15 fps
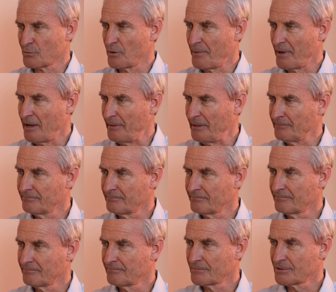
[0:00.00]
repayment?
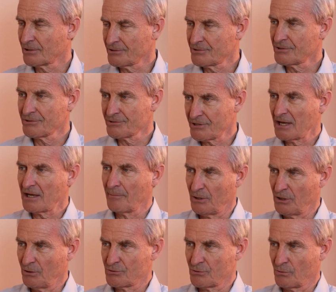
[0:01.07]
Let's take them in
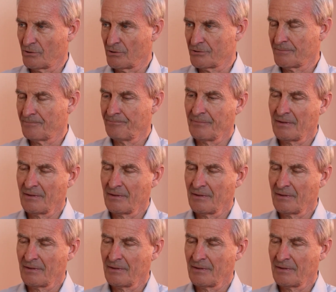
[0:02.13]
those orders.